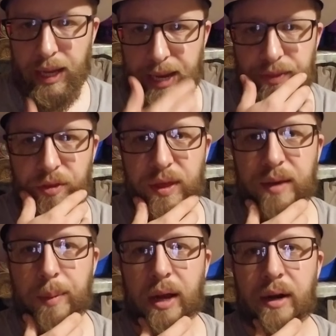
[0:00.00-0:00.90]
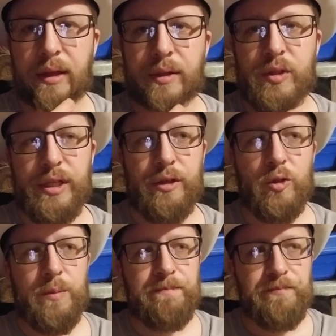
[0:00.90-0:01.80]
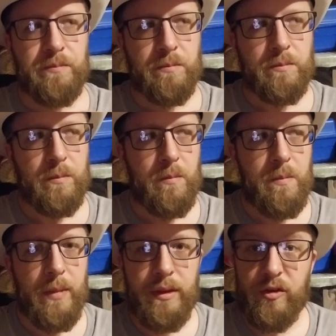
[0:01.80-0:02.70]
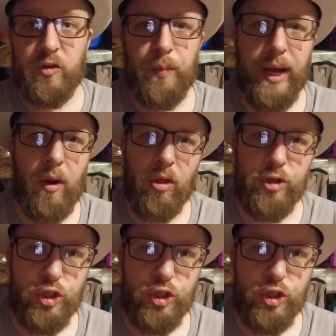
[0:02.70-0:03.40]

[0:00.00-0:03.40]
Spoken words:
And the thing about it is despite all the